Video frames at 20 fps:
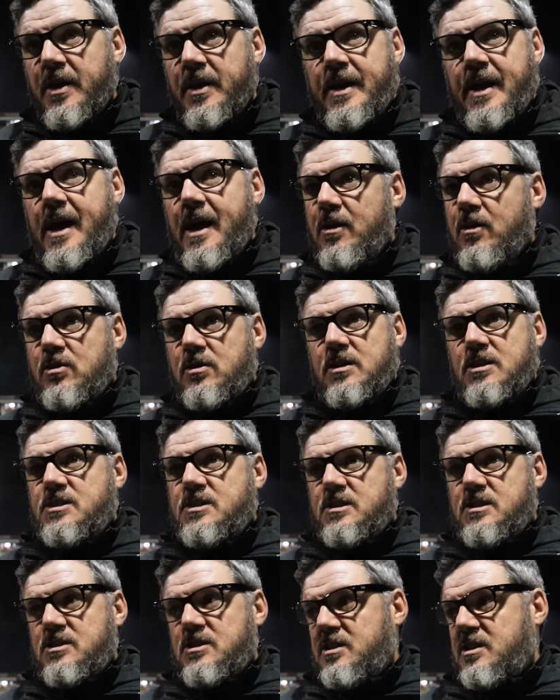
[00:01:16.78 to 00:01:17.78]
Yeah, look,
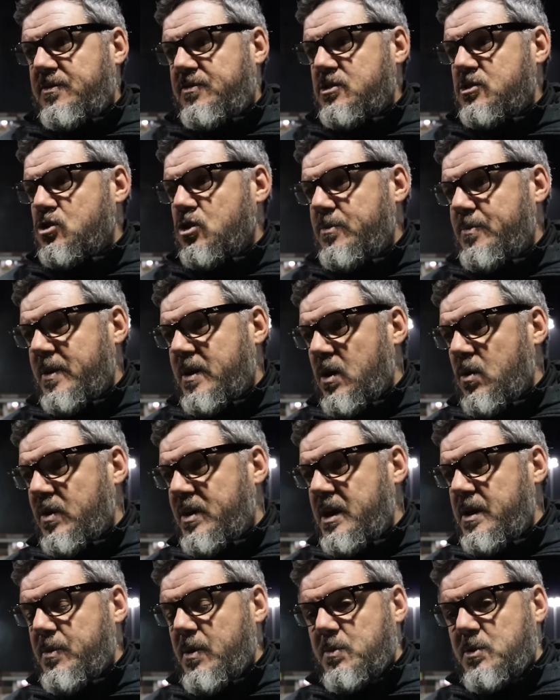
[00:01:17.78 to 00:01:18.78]
listen, he's a different type of
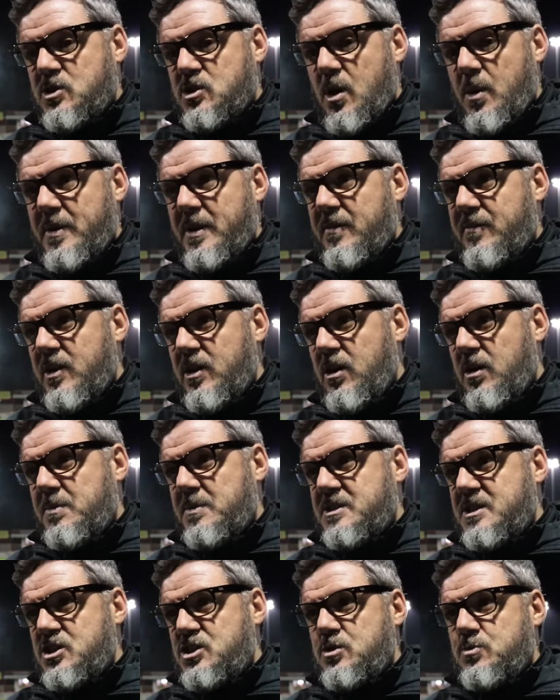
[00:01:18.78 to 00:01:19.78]
goalkeeper. We thought we'd have a lot of
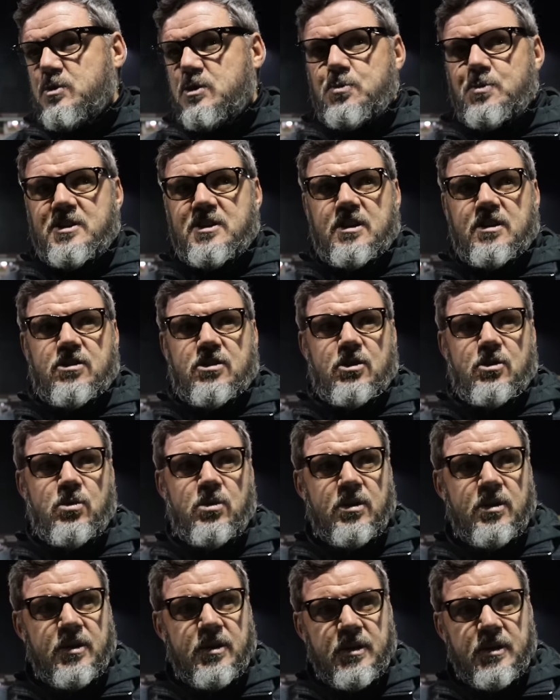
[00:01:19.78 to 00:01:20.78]
possession, which we did do.
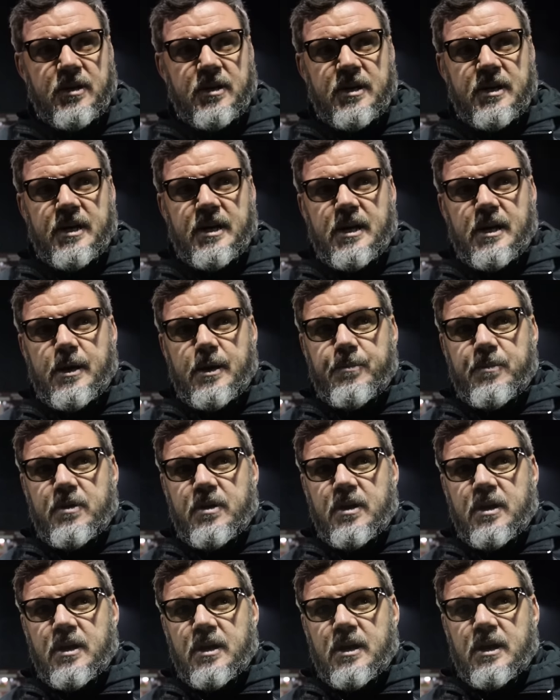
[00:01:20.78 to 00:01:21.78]

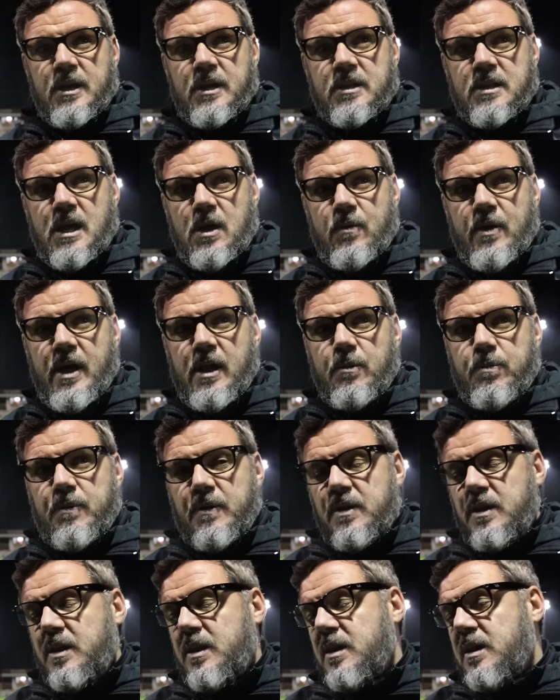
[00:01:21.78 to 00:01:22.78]
It don't help
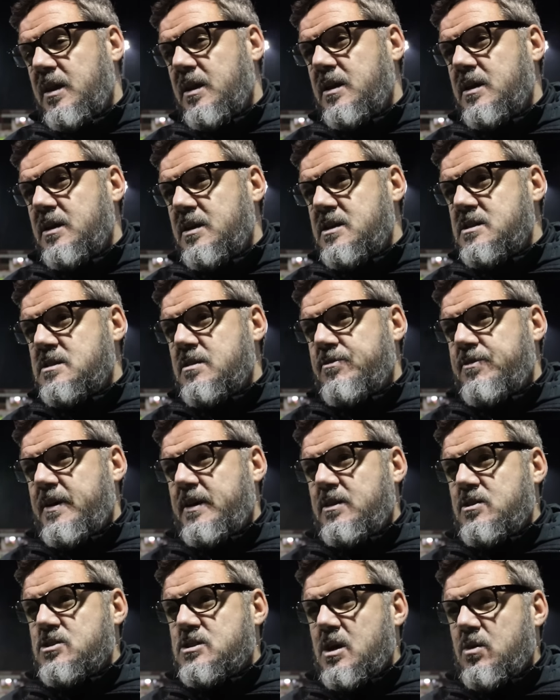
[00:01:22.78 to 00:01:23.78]
when his
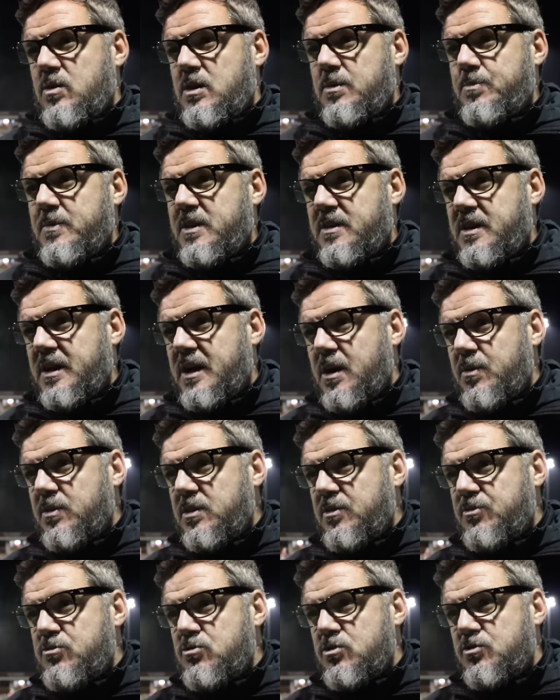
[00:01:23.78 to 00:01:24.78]
defenders don't give him a dig out
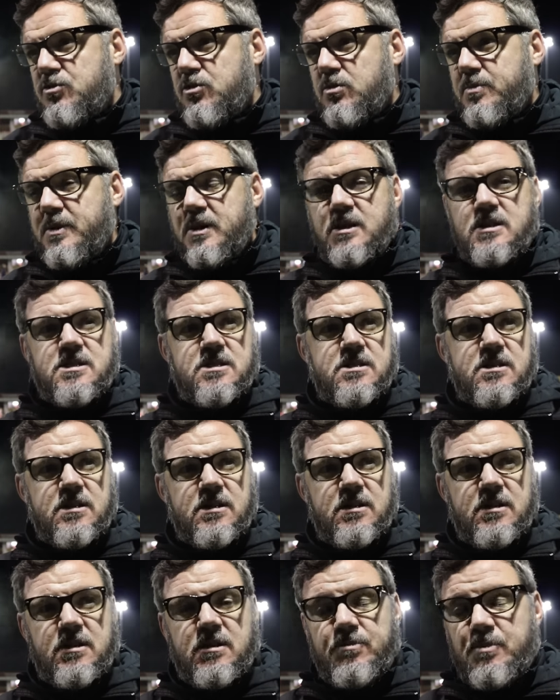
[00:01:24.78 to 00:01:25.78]
in the first few minutes,
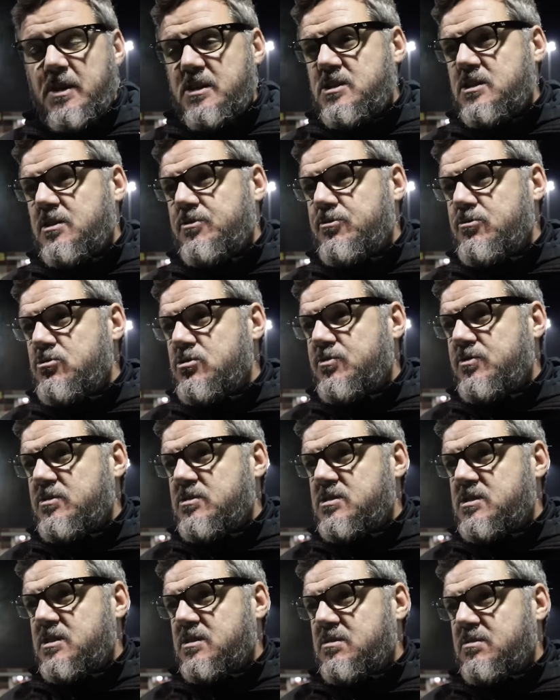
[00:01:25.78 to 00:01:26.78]
in basically the first
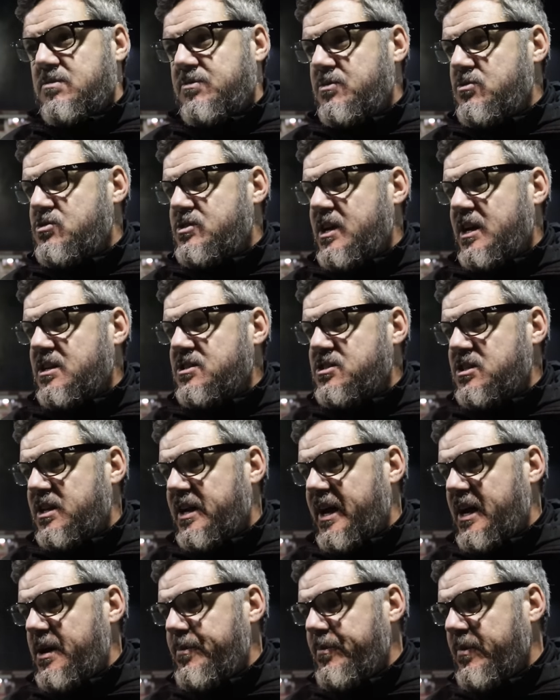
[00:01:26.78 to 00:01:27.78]
few seconds of the
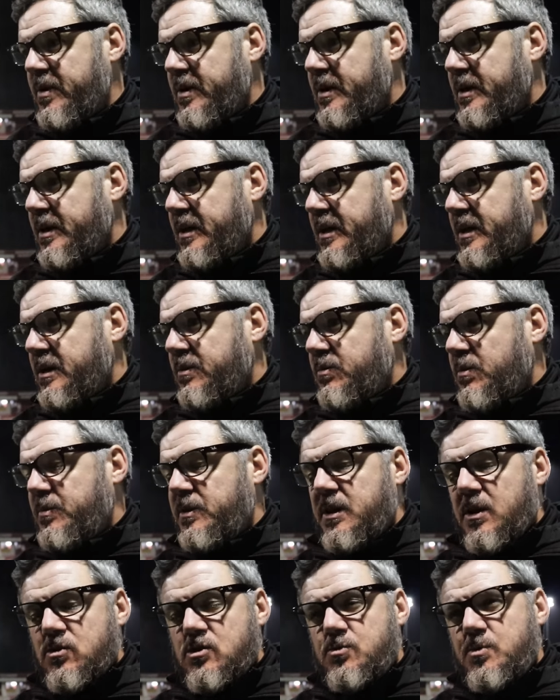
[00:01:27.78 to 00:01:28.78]
game, and
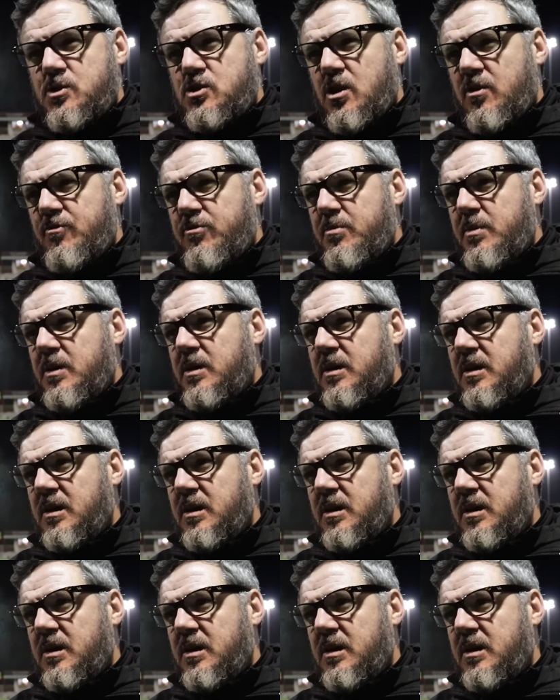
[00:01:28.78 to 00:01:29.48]
we don't switch on from